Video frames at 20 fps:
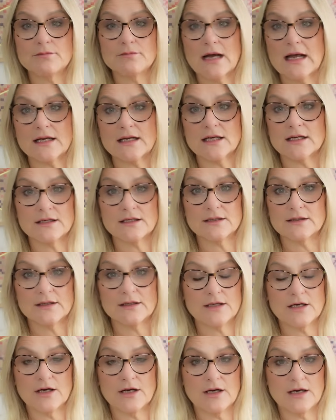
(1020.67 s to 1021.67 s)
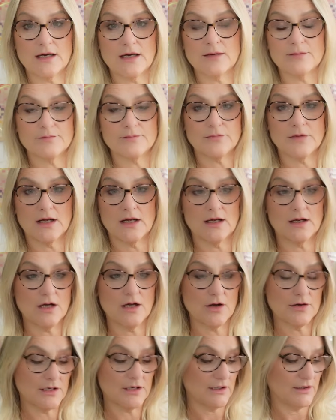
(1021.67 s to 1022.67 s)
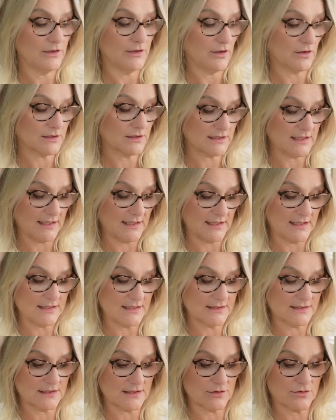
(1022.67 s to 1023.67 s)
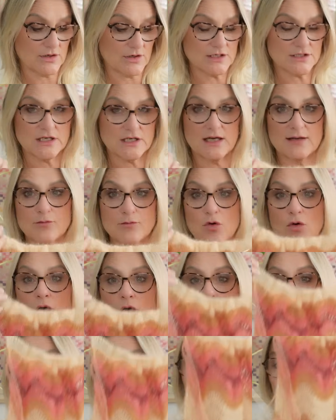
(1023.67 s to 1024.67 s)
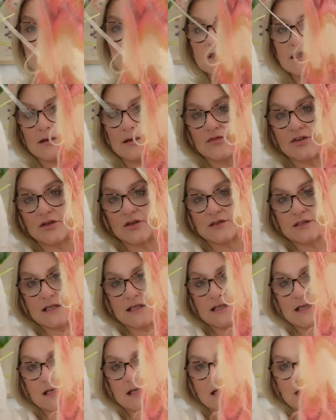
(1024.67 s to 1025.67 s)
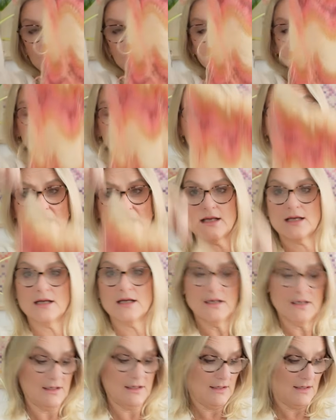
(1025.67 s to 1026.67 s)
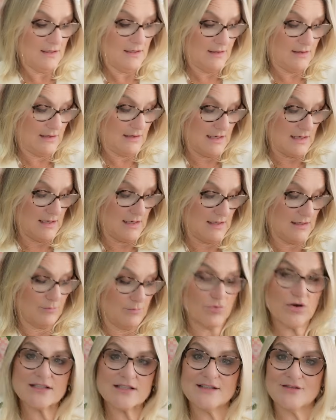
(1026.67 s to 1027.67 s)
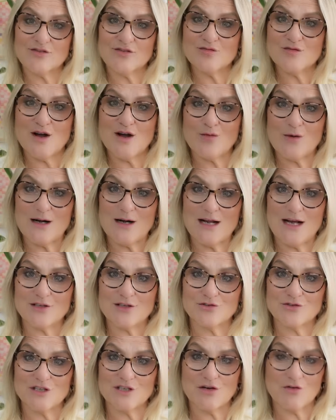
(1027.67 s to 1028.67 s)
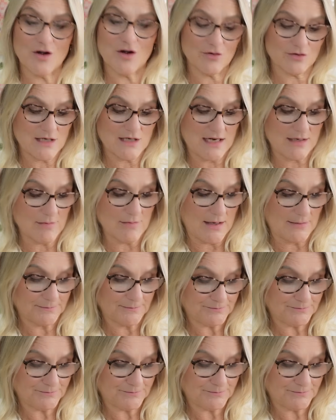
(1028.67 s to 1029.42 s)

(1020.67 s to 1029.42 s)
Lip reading: to make a Johi Locatelli instant crush anymore because I'm using the yarn to make the present for my 100-year-old neighbour.